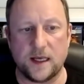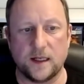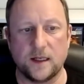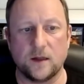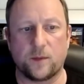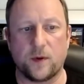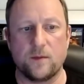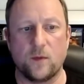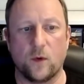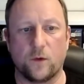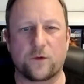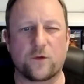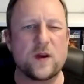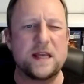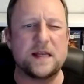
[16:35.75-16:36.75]
a little bit more
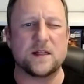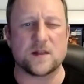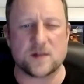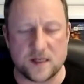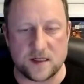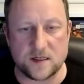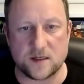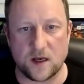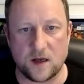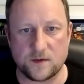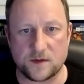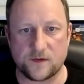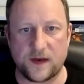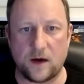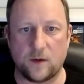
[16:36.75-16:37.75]
freeness in
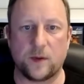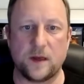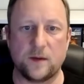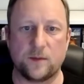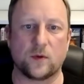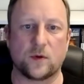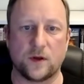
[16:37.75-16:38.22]
terms of how people